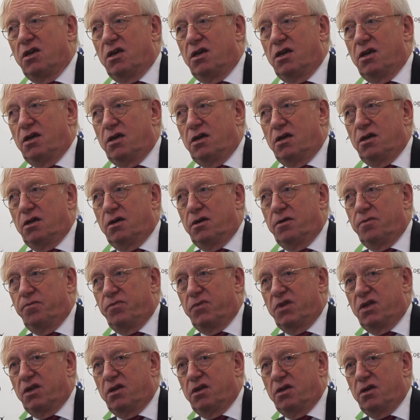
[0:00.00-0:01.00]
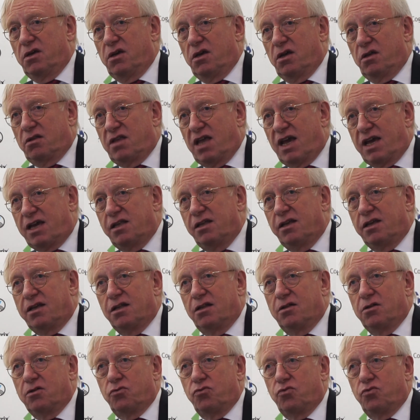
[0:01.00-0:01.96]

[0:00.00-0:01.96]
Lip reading: a technical